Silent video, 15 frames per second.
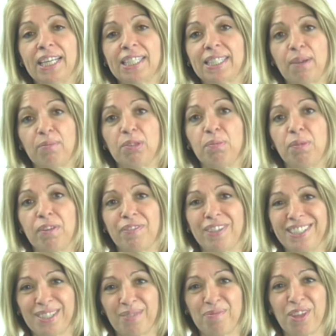acceptable if
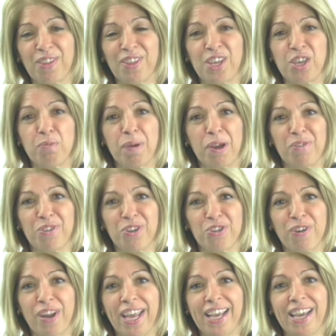it's something that you both
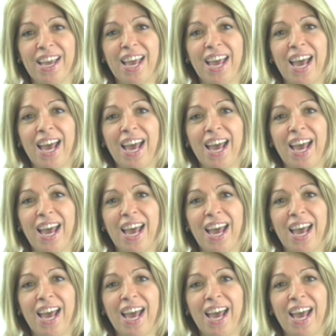agree.